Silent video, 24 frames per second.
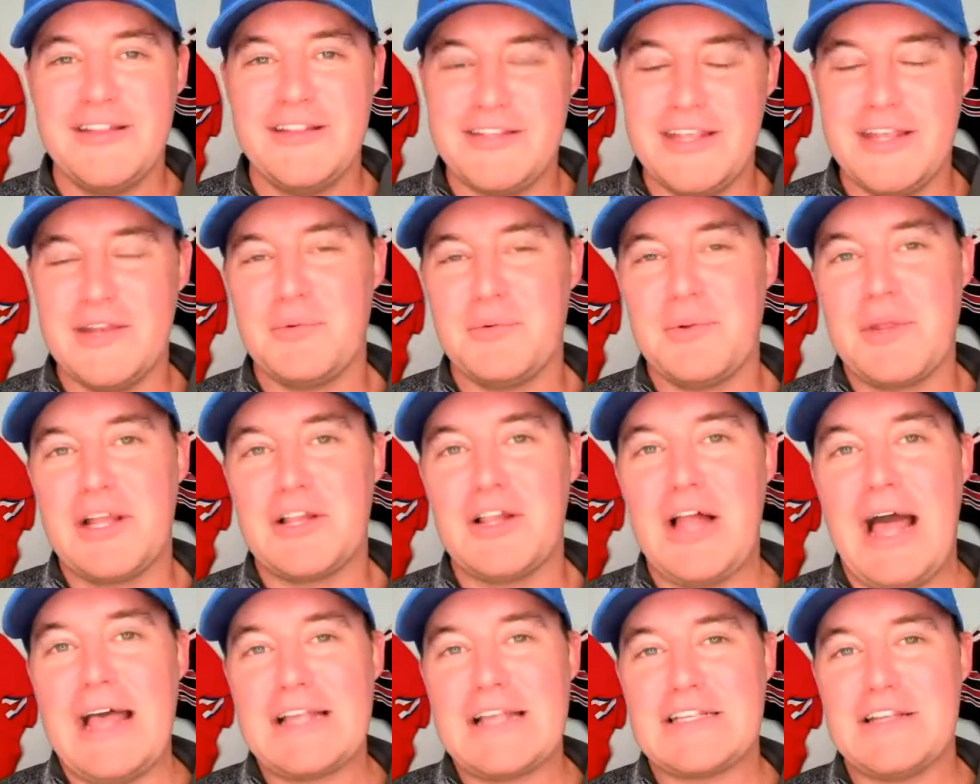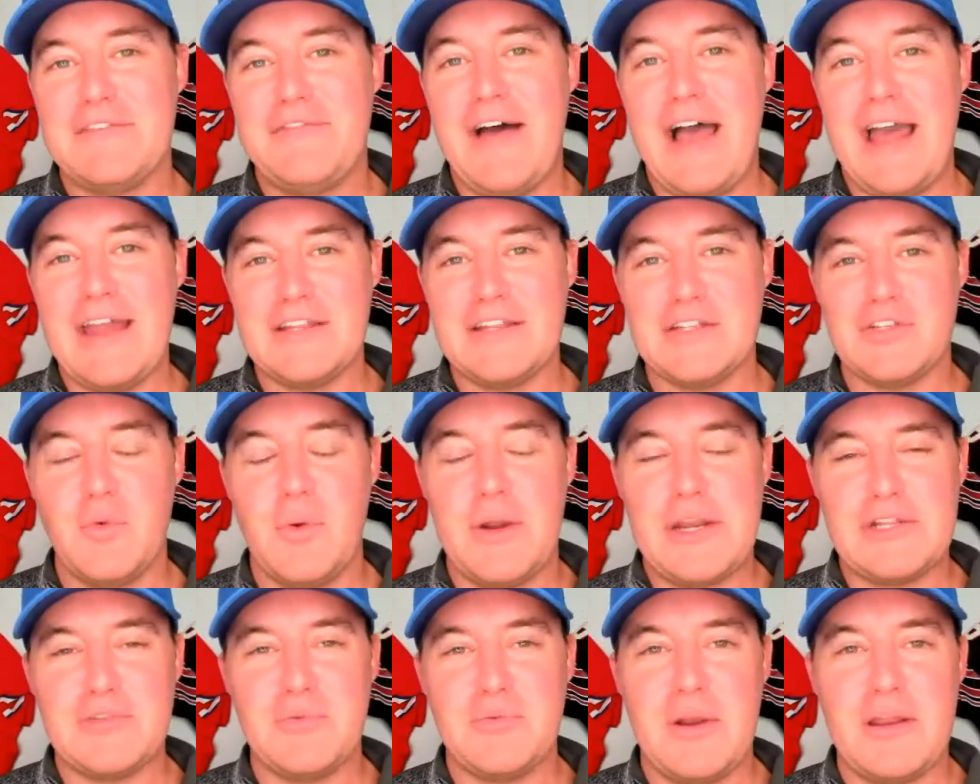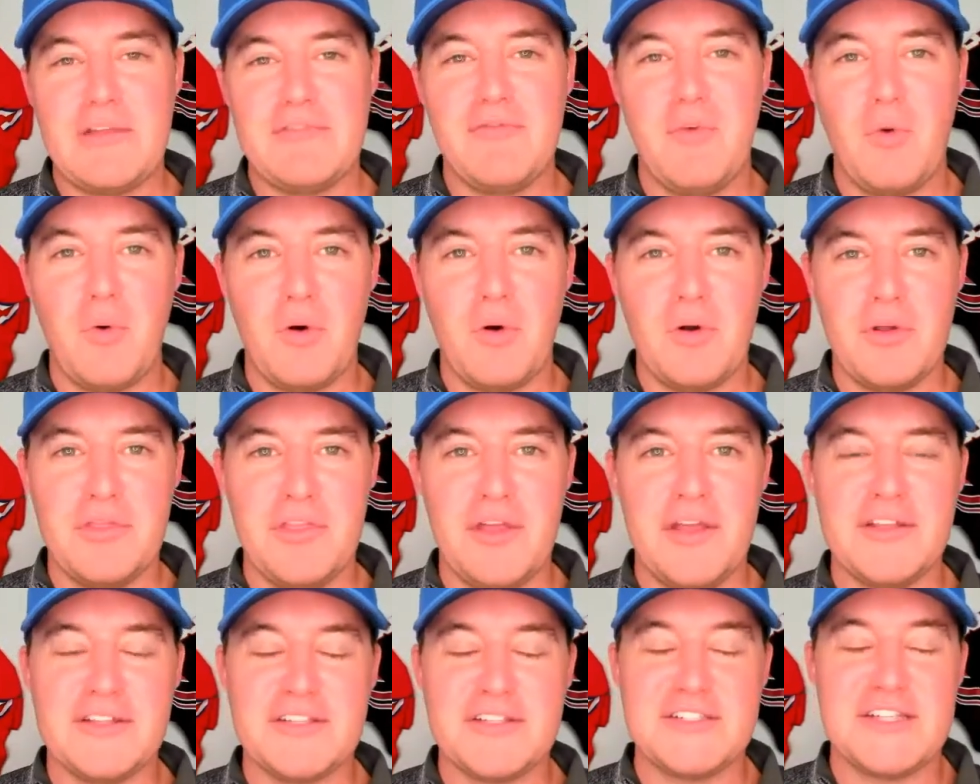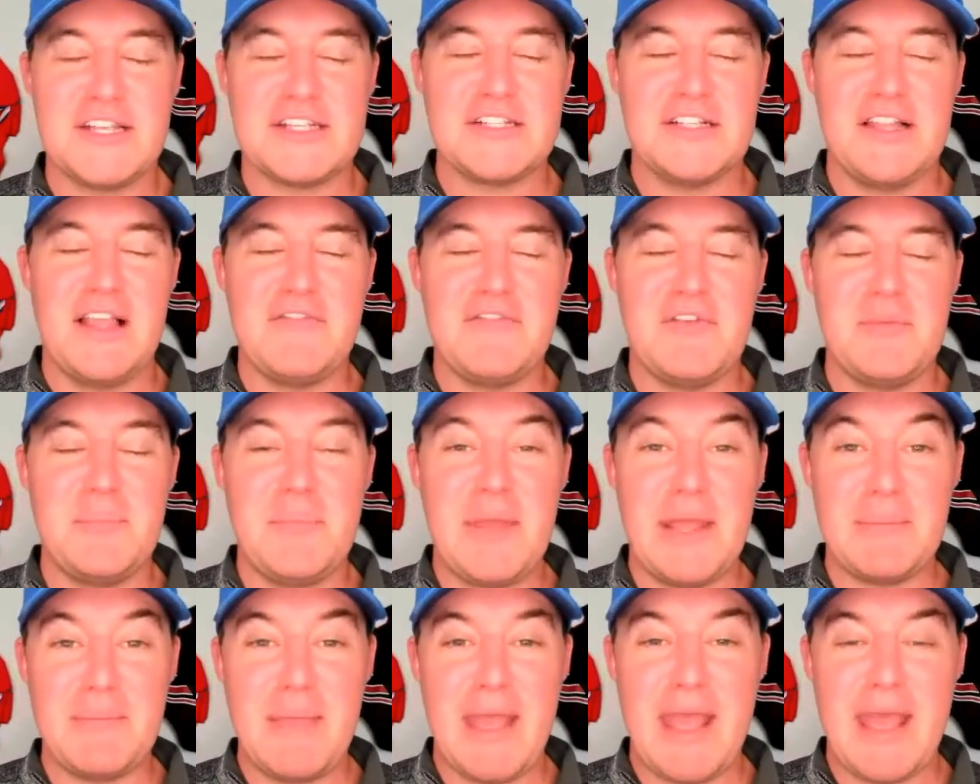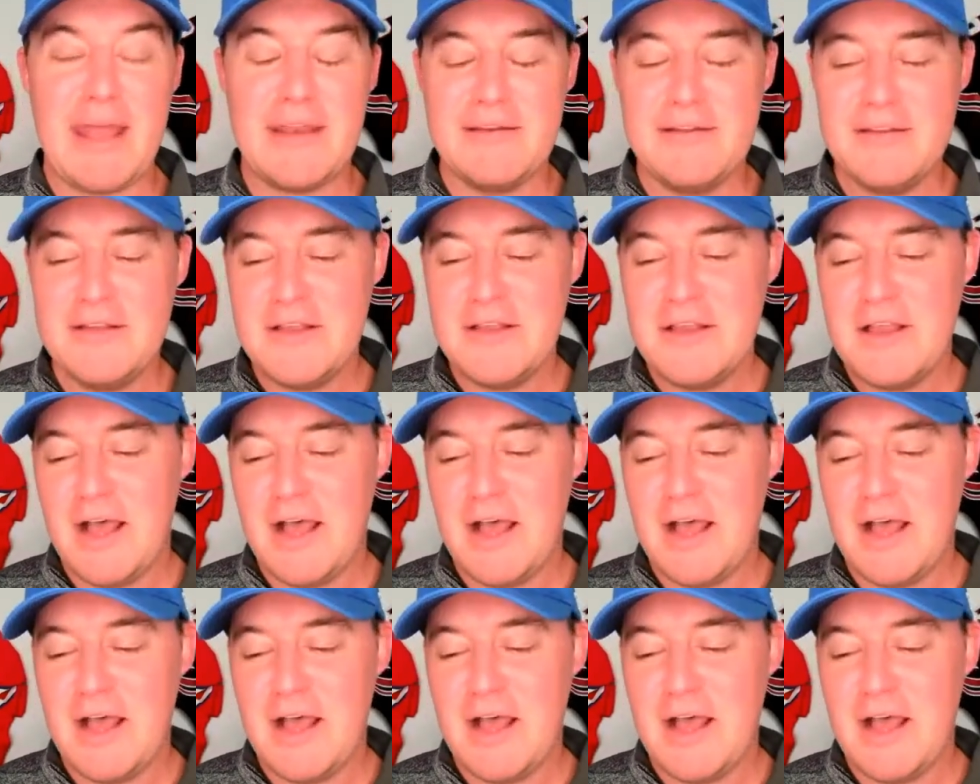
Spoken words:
did reclassify to 2024, the 6'11 big man,